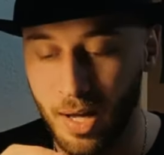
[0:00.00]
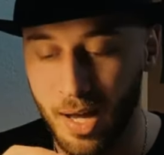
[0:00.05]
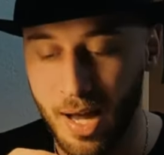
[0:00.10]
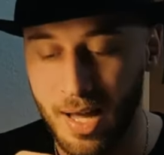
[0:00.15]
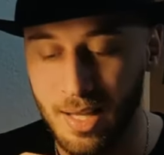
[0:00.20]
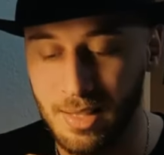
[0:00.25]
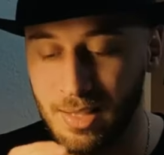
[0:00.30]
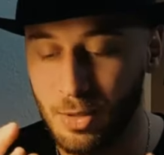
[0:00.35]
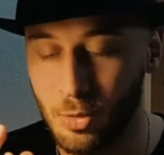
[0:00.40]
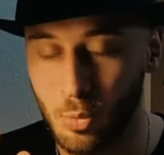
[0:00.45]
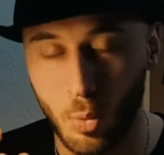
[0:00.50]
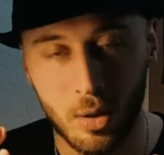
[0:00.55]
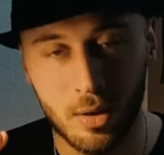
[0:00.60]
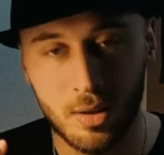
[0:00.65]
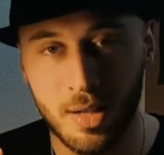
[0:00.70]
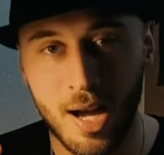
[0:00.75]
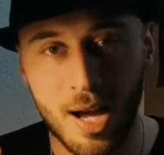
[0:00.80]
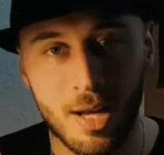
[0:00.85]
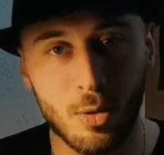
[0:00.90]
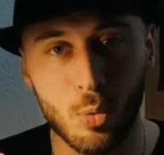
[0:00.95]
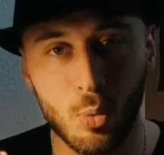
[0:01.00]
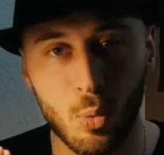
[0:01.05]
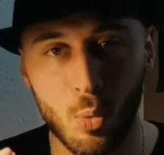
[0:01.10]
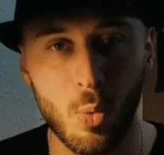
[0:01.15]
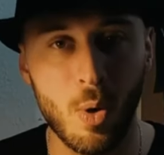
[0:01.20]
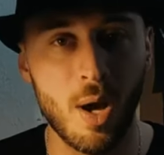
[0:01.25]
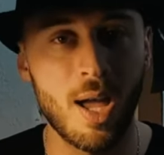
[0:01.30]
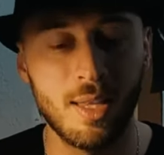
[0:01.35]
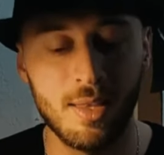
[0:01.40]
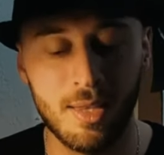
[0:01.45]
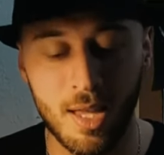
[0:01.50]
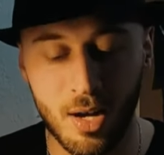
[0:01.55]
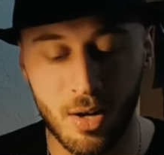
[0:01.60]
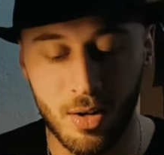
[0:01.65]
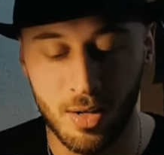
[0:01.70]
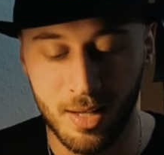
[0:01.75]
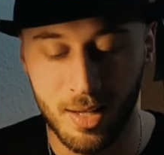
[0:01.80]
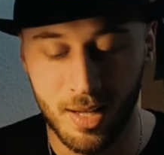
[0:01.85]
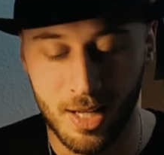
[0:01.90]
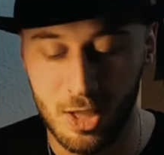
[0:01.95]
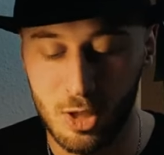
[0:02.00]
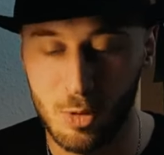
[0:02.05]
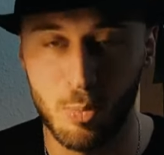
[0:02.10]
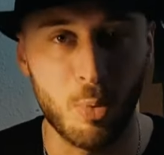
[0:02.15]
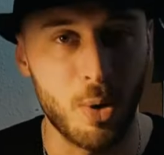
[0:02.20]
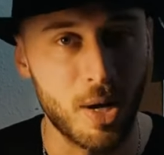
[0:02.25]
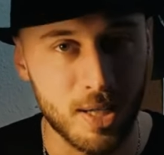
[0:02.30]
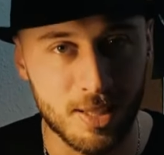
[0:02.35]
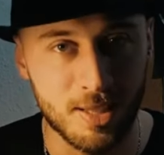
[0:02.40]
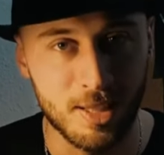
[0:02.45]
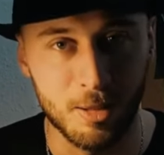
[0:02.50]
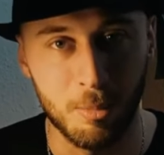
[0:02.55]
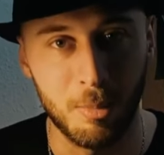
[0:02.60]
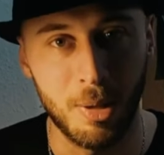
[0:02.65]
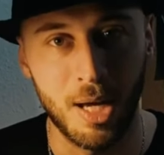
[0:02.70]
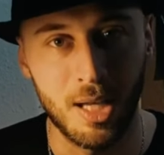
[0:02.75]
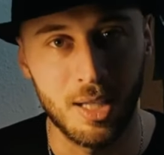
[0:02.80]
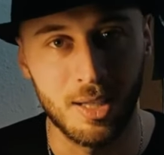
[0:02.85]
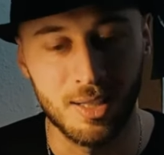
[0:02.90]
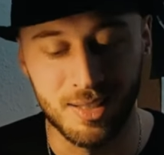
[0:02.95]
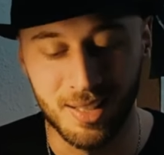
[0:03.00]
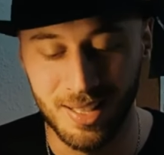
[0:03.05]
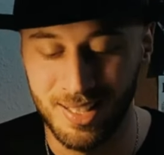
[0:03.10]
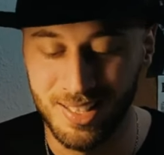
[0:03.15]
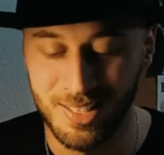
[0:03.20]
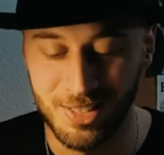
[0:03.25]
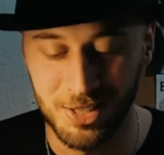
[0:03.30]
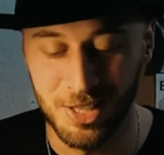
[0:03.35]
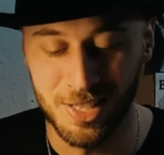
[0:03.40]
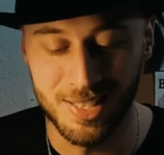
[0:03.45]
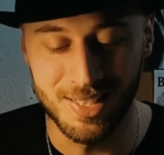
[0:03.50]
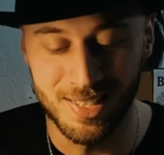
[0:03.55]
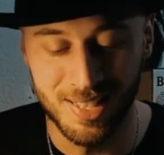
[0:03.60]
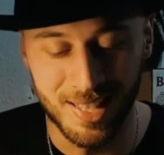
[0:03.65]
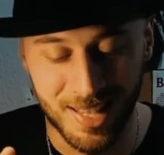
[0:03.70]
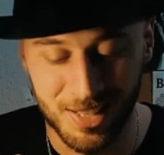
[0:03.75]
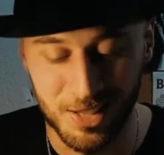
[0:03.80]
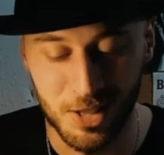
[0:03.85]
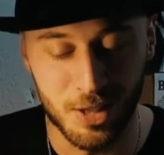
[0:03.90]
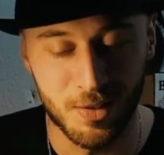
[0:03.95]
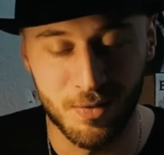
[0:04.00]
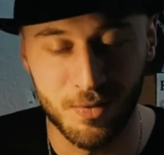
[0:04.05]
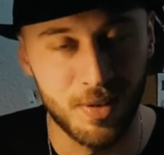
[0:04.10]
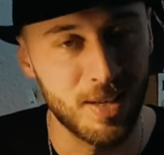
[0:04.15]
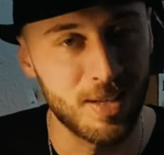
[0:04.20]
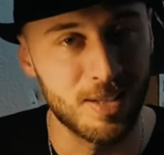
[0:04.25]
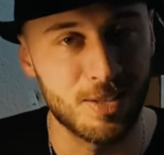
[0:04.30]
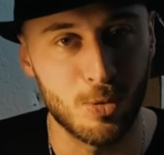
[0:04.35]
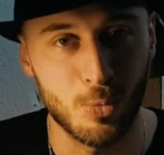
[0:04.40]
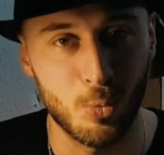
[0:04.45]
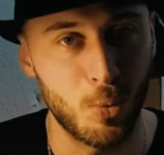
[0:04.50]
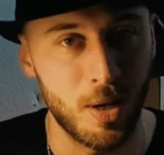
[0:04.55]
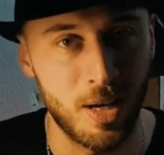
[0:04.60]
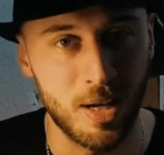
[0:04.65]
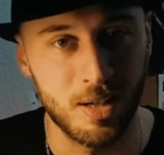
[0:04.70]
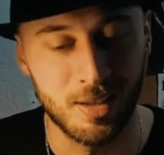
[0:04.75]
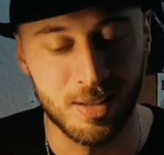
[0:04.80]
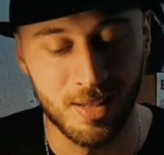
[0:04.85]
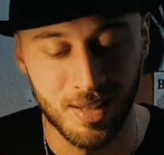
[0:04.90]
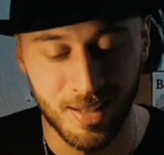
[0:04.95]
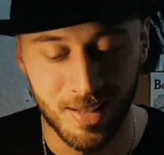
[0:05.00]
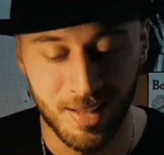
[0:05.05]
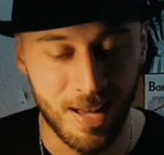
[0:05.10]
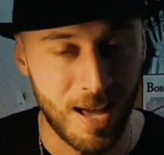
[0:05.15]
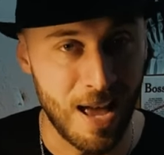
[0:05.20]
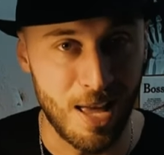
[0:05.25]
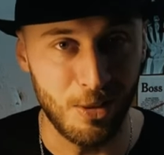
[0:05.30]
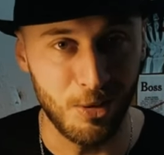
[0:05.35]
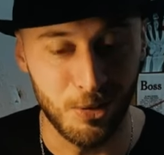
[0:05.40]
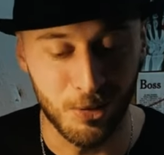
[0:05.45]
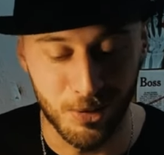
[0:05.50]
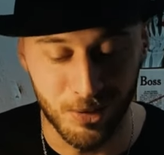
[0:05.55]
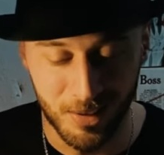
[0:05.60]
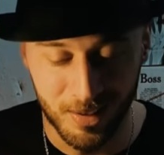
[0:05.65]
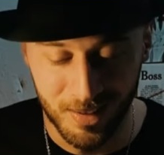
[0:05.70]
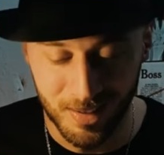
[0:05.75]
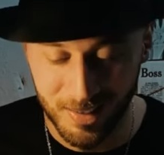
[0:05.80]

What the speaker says: and in what kind of way they're expressing, man. It just feels weird. I don't know.